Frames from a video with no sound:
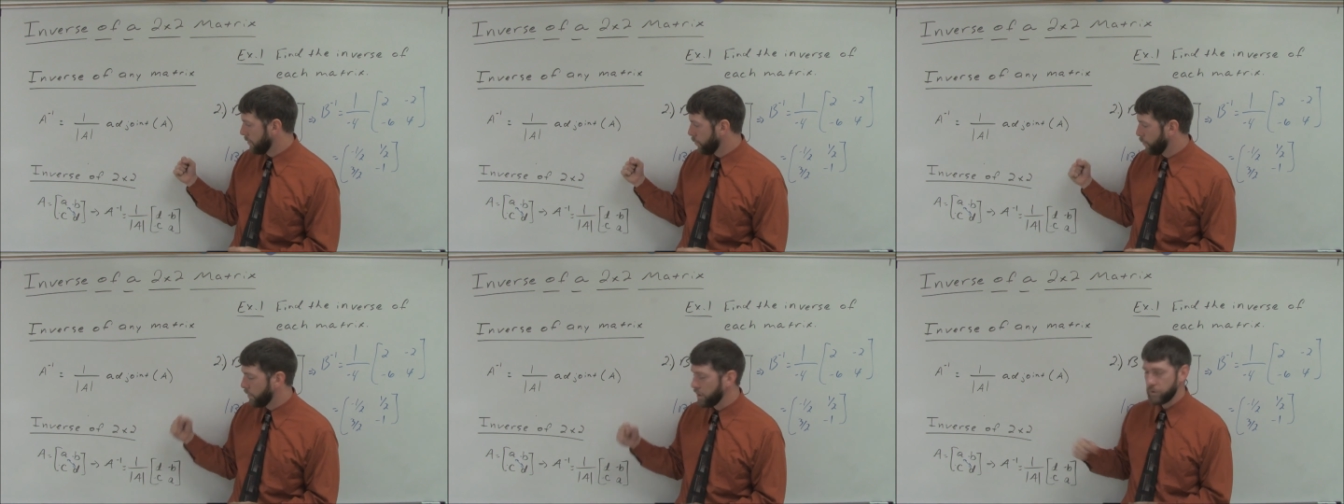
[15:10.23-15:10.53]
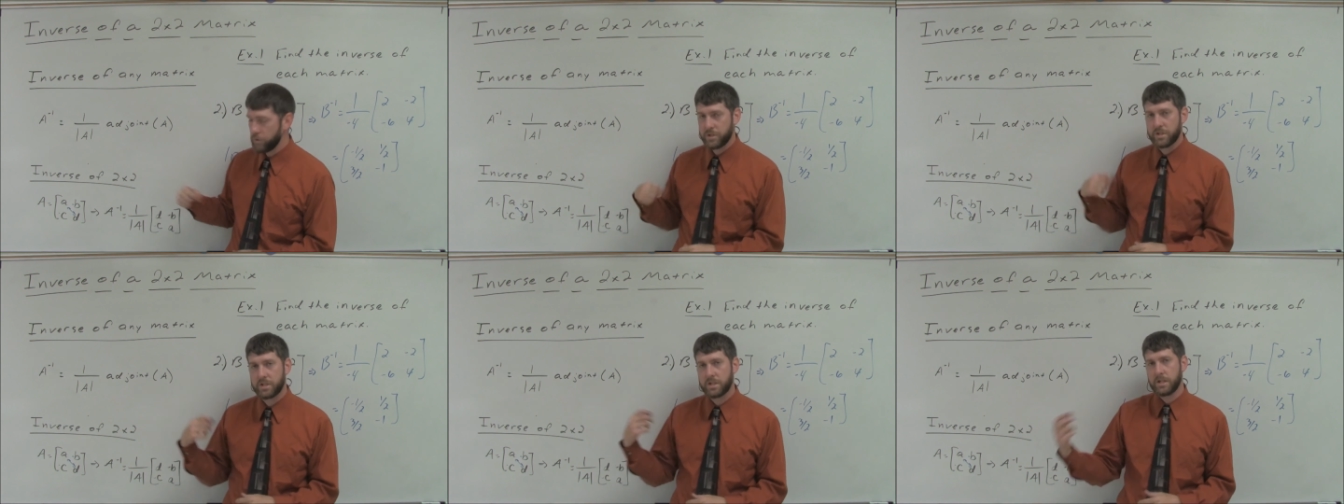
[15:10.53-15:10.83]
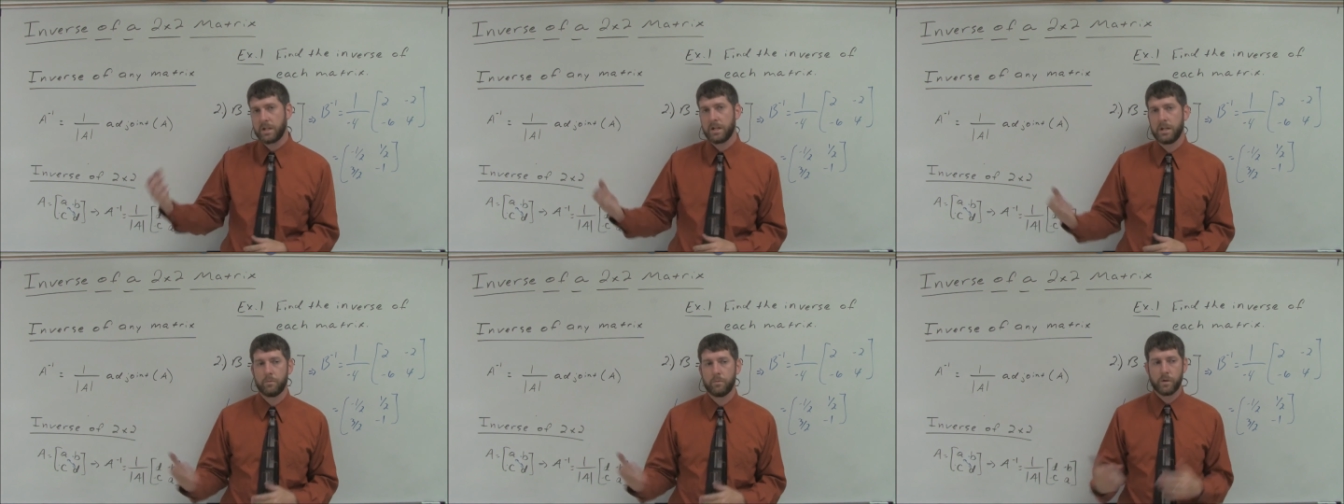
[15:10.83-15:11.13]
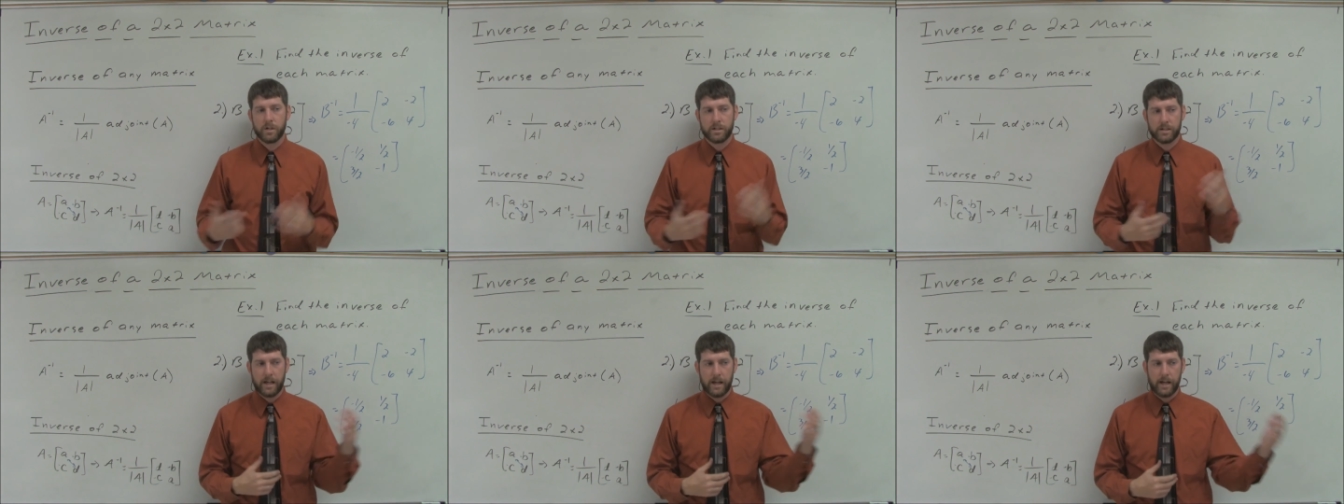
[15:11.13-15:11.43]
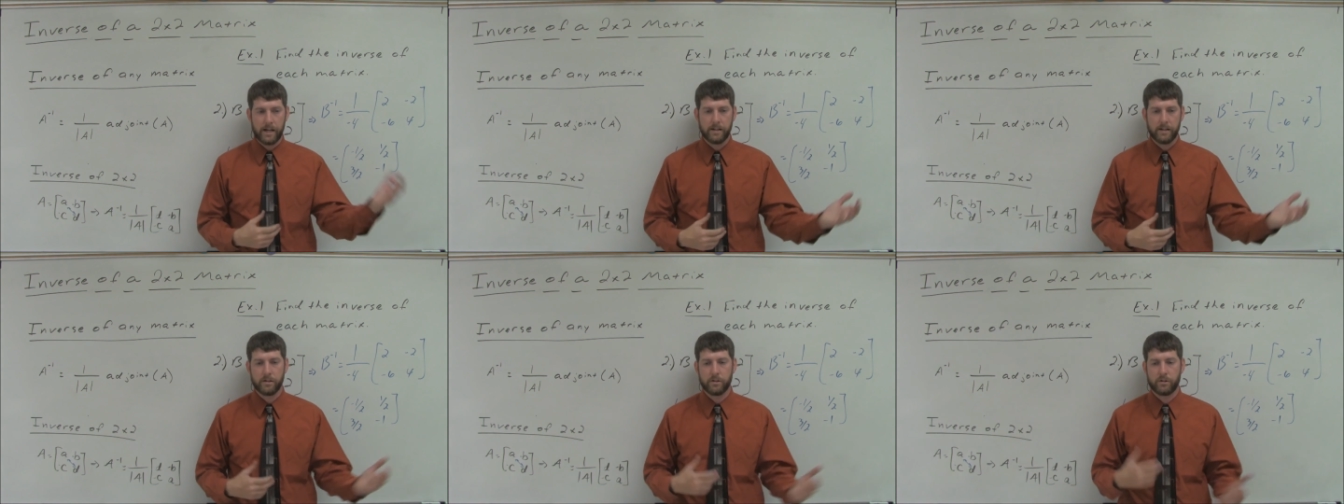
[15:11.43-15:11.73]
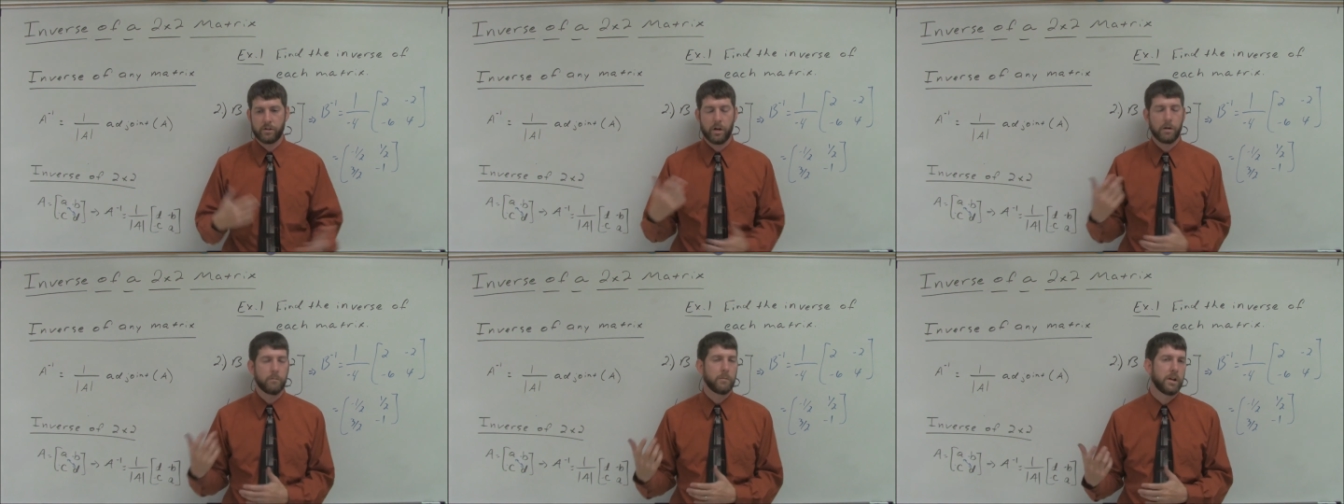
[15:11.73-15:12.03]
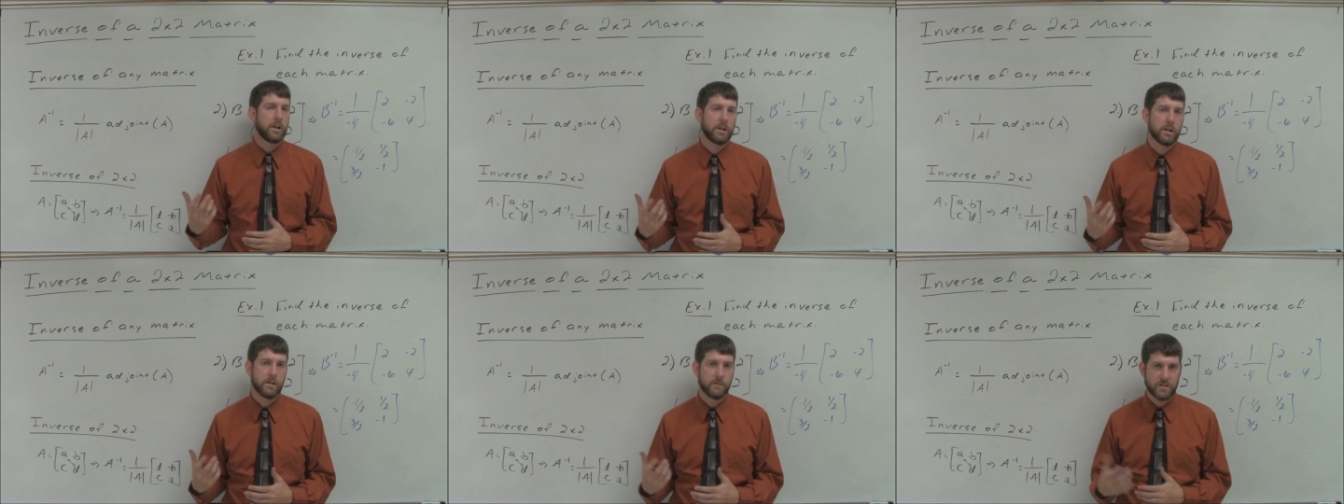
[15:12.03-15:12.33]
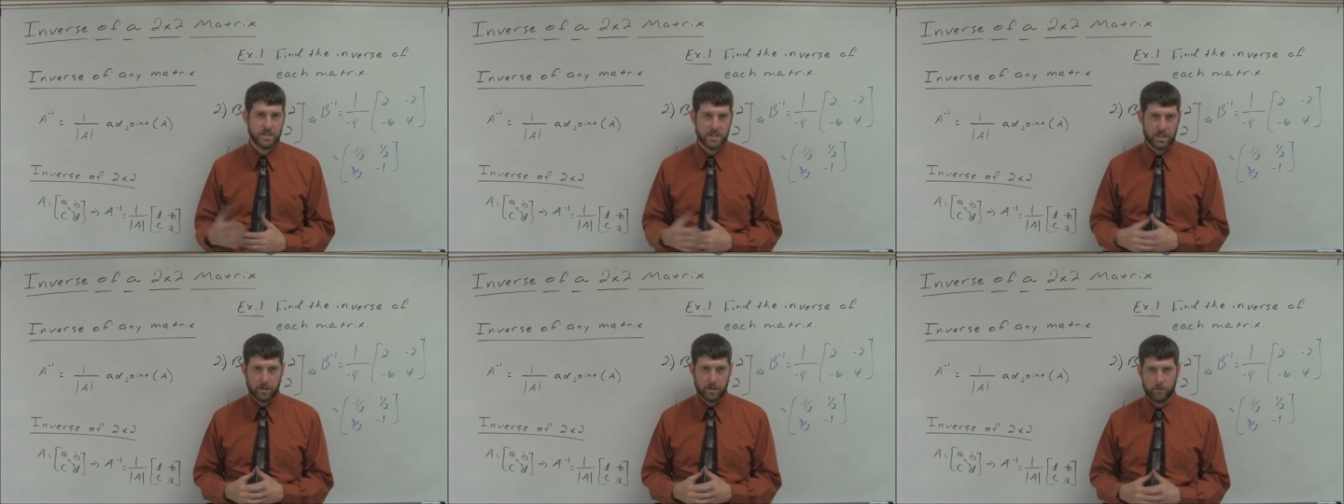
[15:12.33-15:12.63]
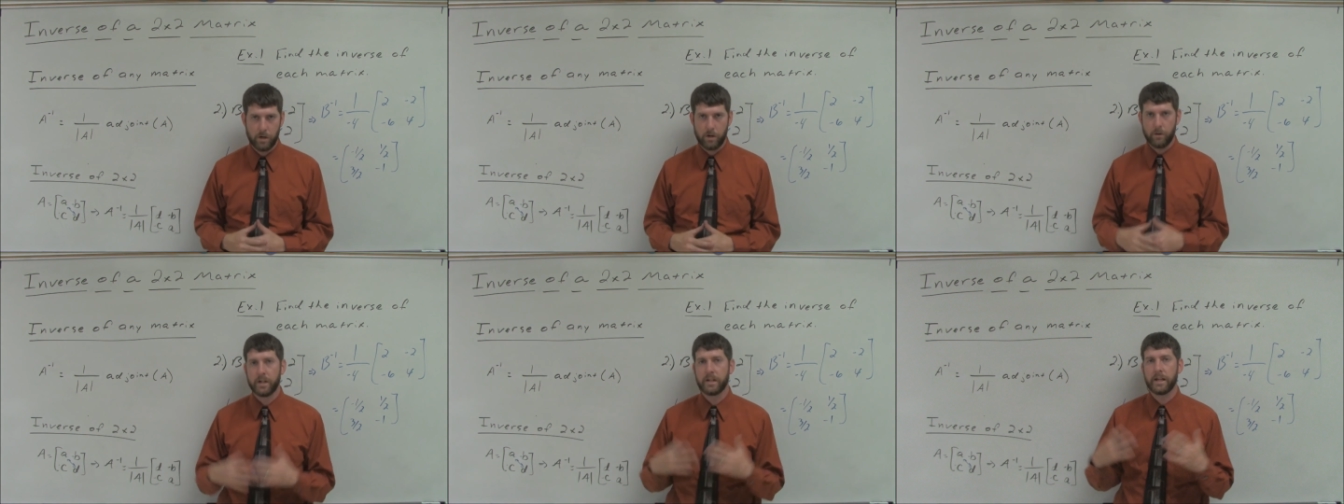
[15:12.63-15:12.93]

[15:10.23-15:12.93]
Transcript: we'll see what that determinant of zero